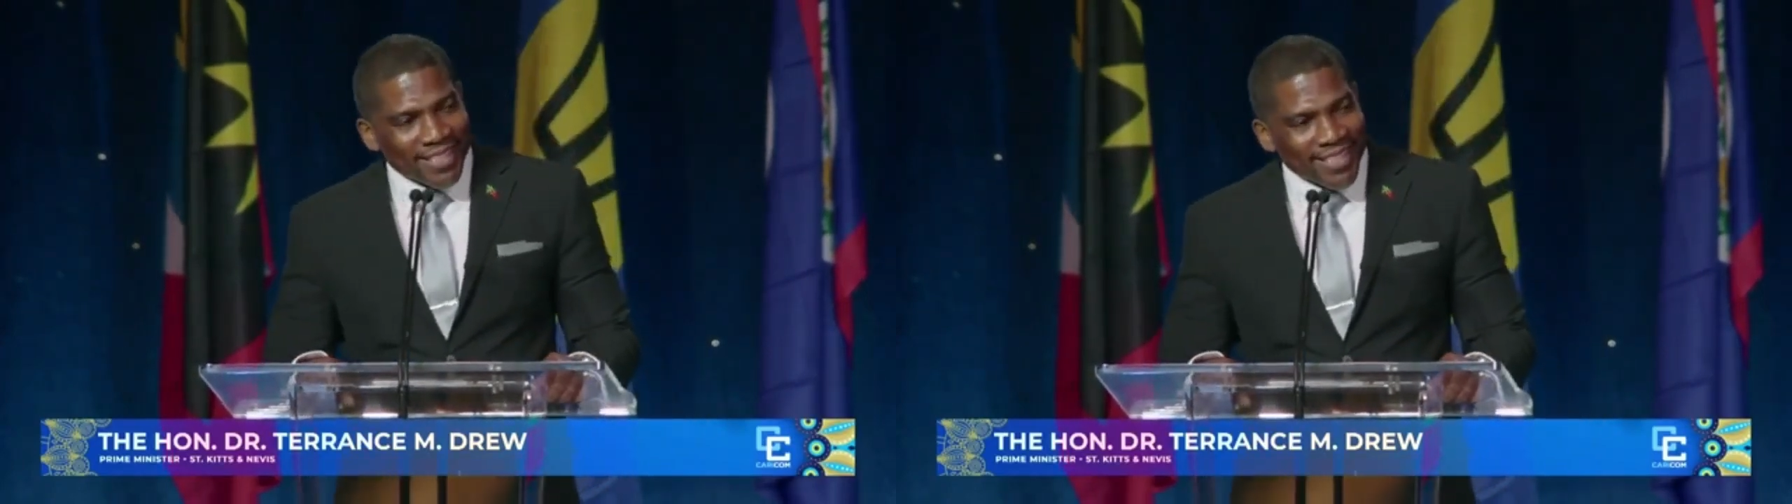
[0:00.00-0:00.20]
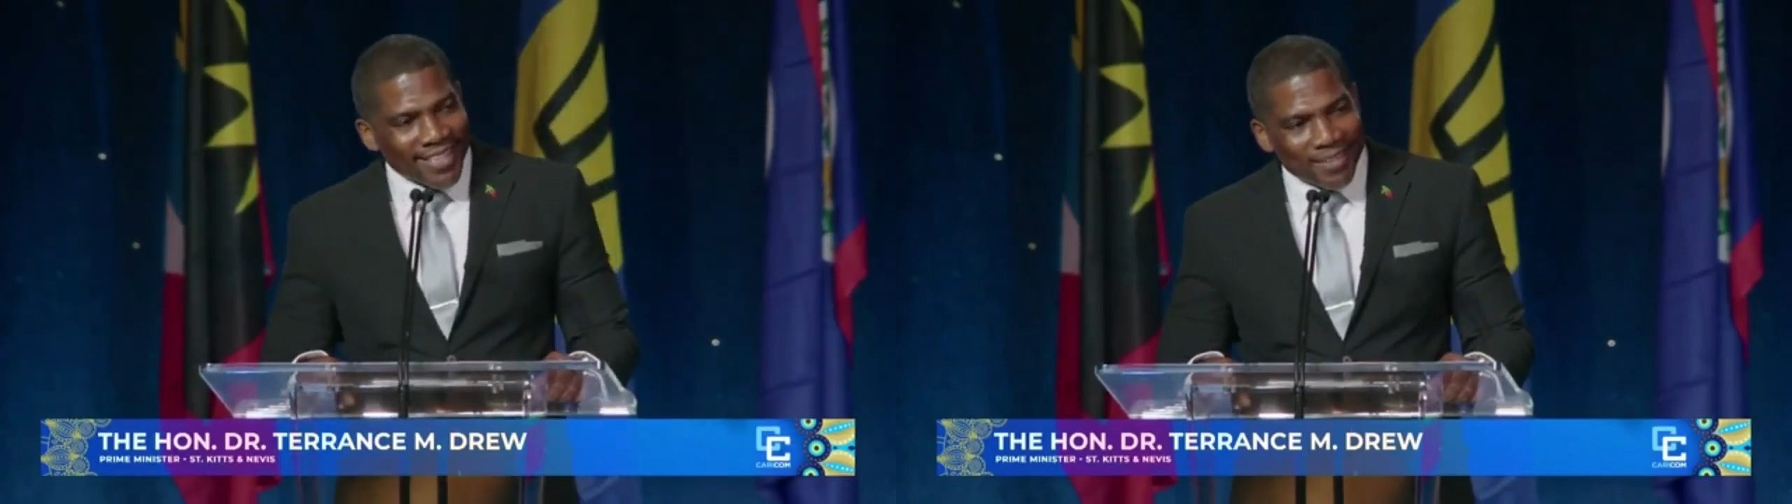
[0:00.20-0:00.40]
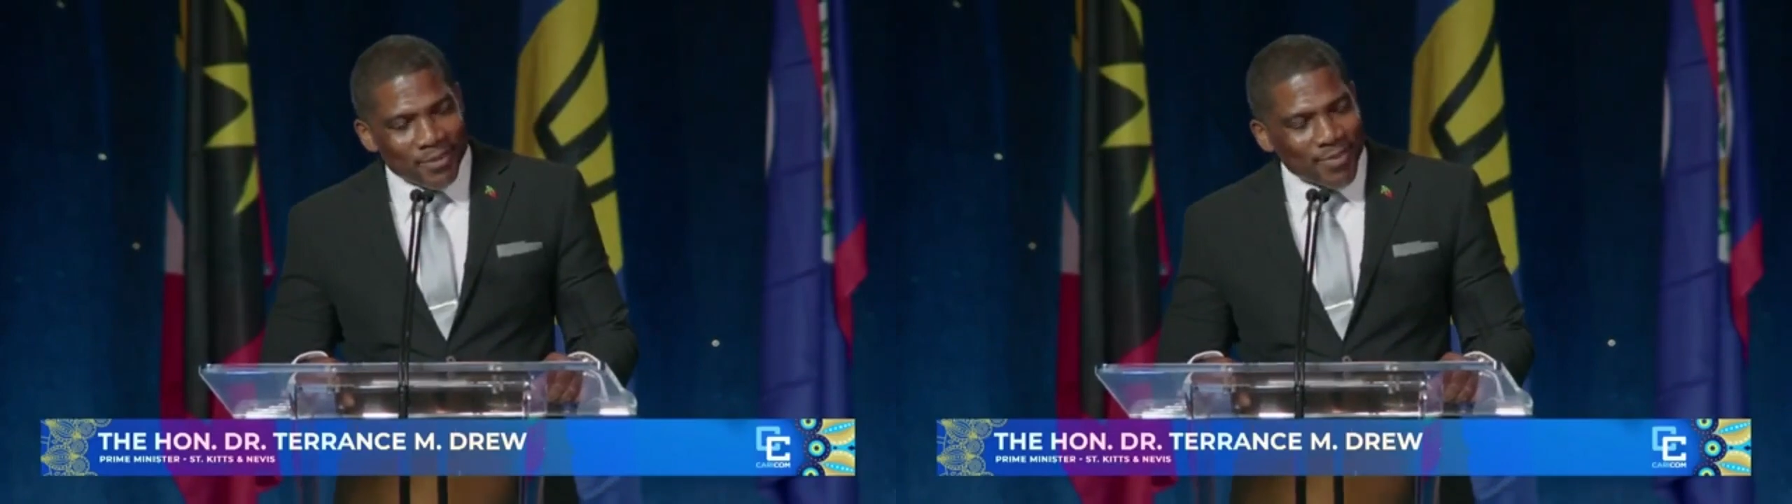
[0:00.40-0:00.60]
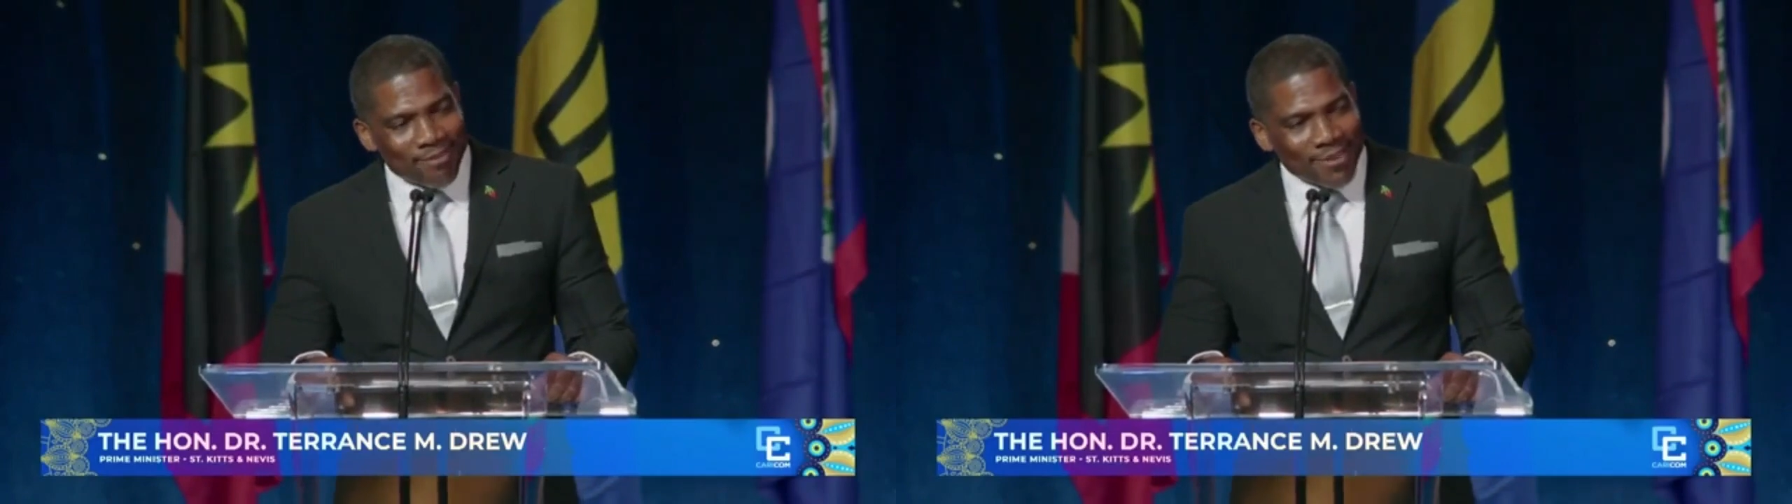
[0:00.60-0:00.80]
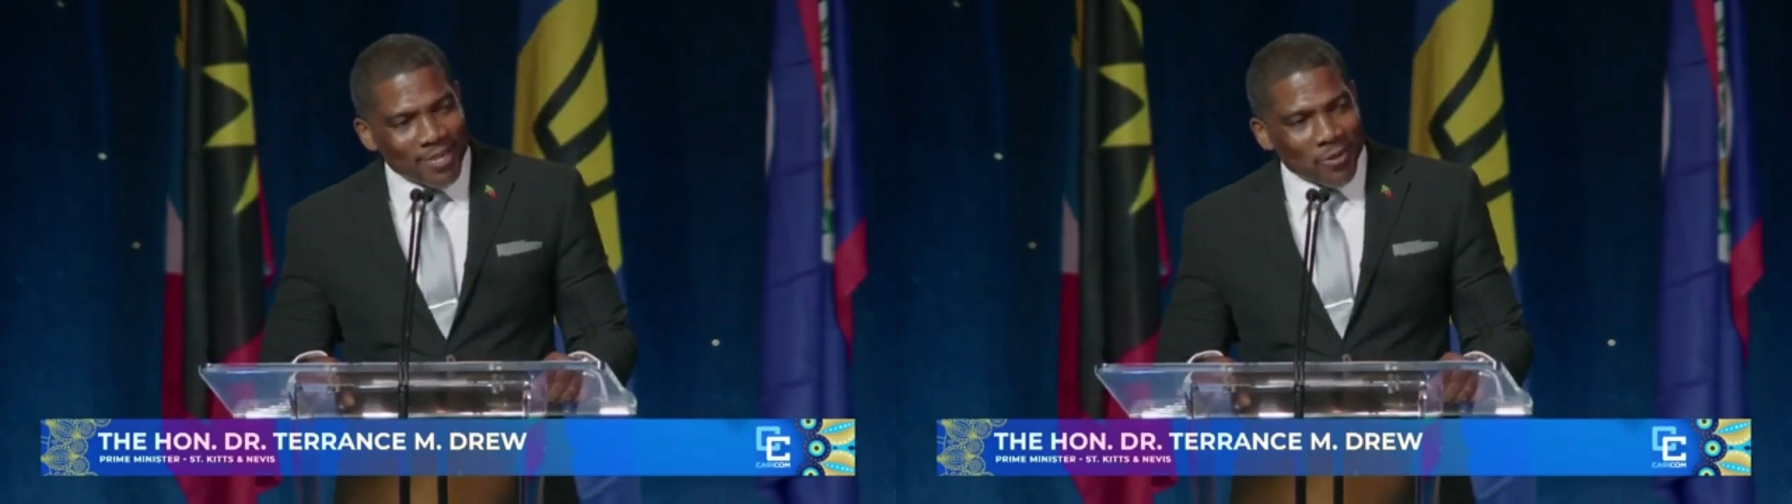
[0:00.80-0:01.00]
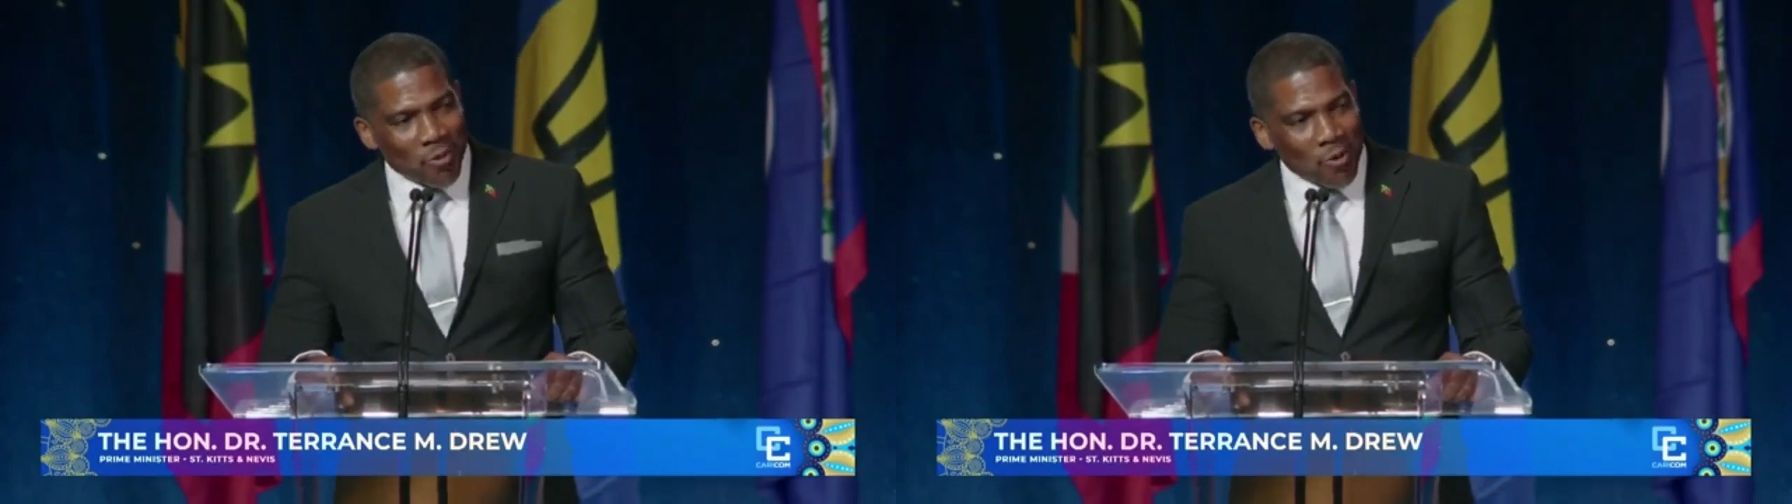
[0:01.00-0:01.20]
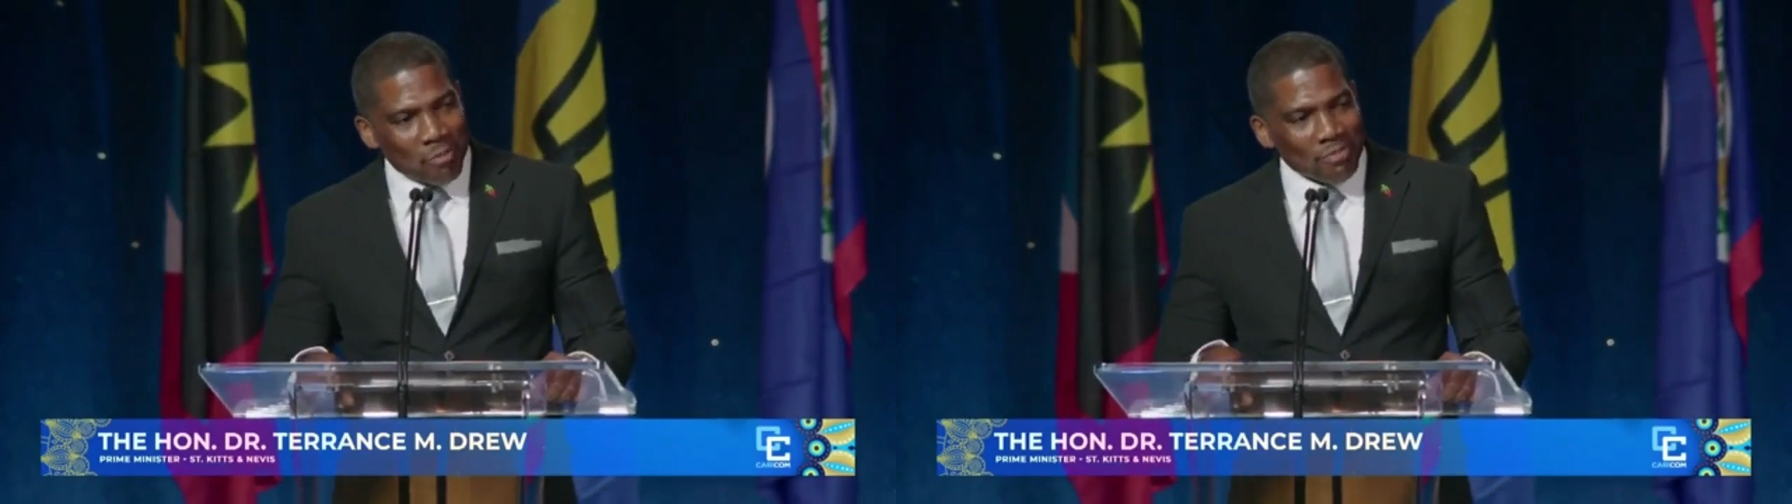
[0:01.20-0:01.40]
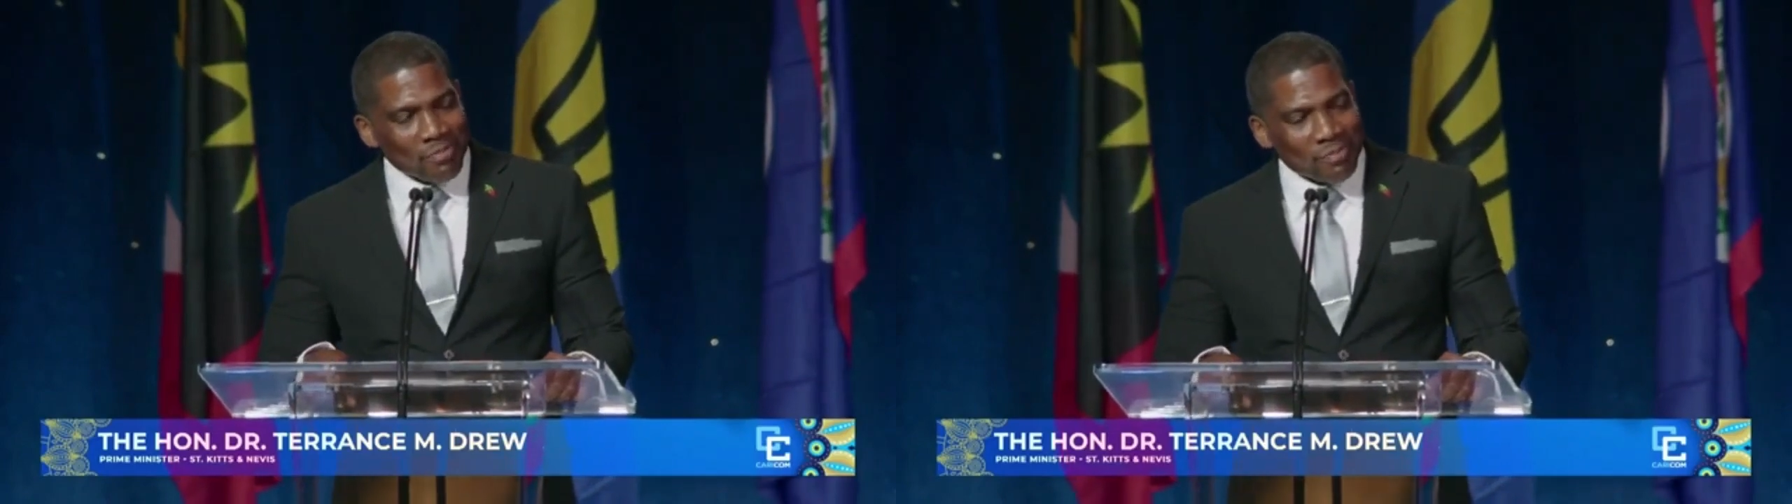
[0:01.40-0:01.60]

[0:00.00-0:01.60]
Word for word: It gives me great hope